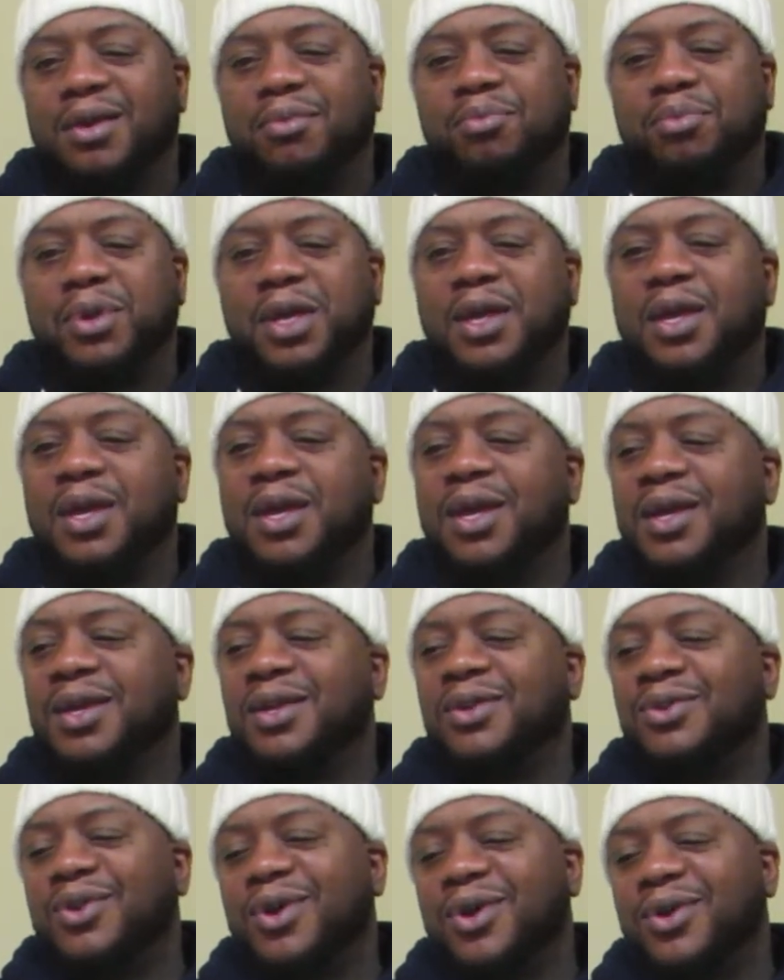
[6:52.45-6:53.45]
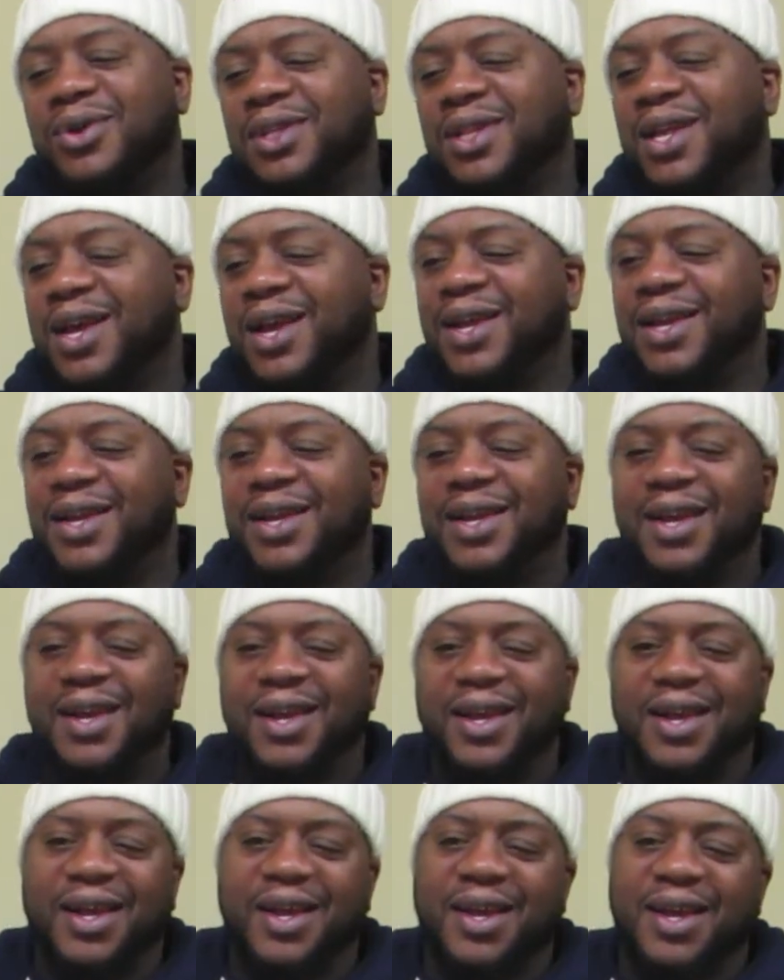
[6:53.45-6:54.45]
like
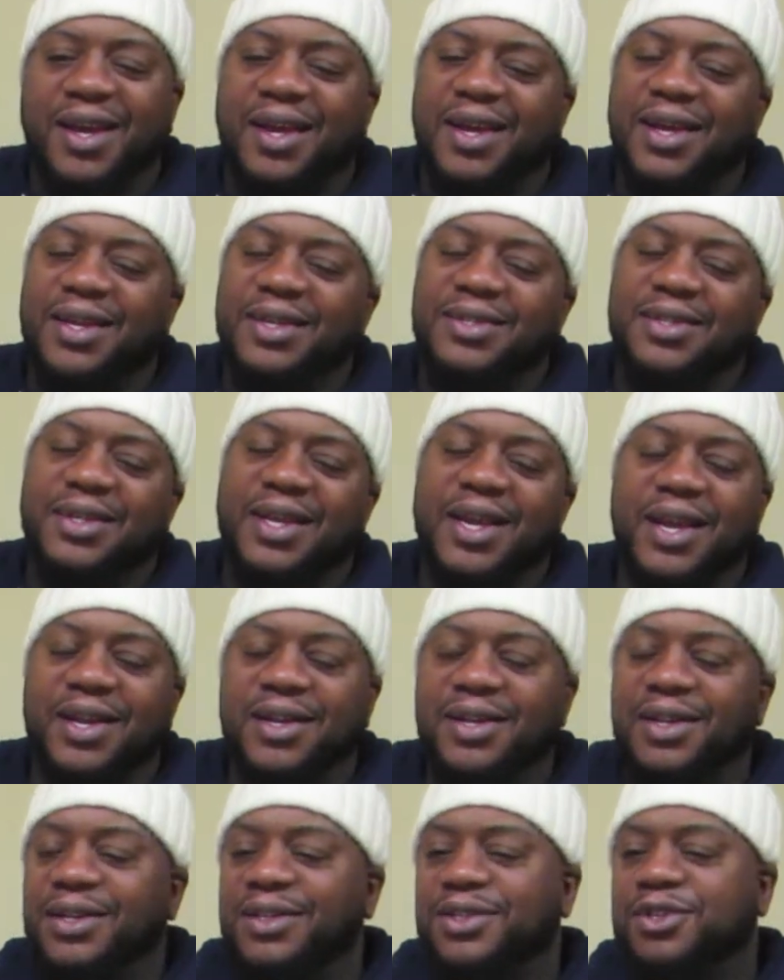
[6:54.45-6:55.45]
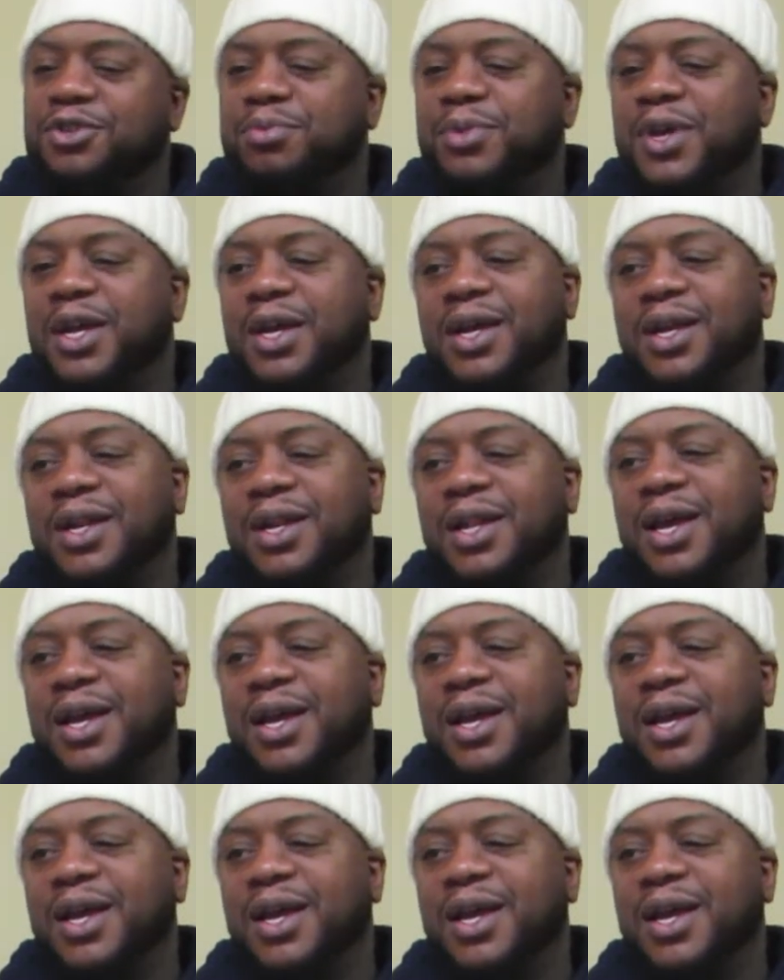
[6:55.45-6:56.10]
it's endless, man.